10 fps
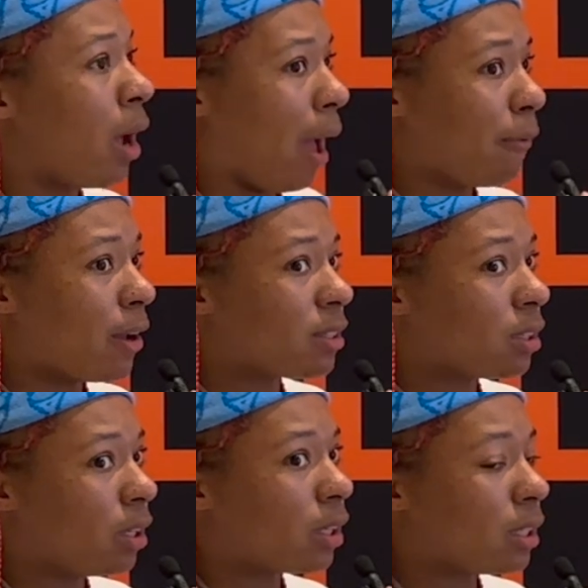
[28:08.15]
I've had to
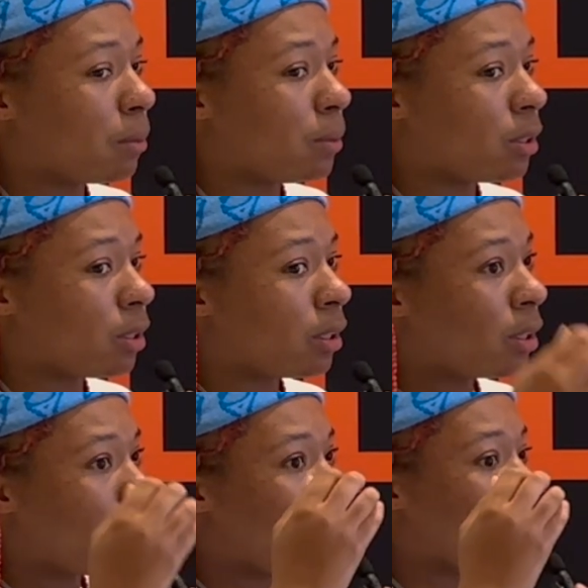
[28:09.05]
look in the
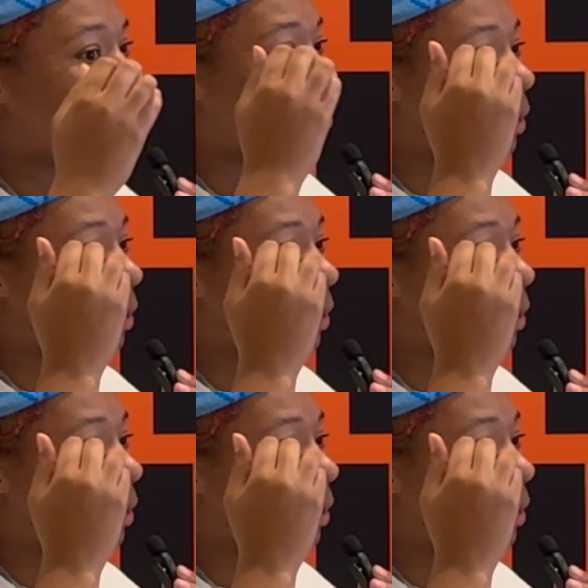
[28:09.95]
mirror and